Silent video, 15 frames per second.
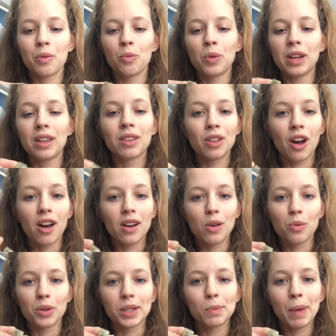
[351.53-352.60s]
We thought it
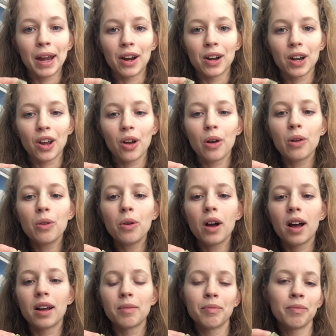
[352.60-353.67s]
was peridot.
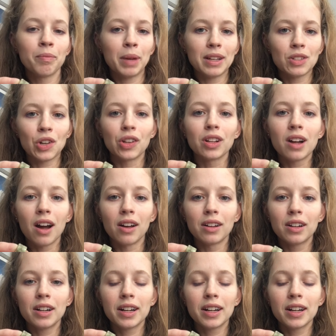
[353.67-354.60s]
Based on the color,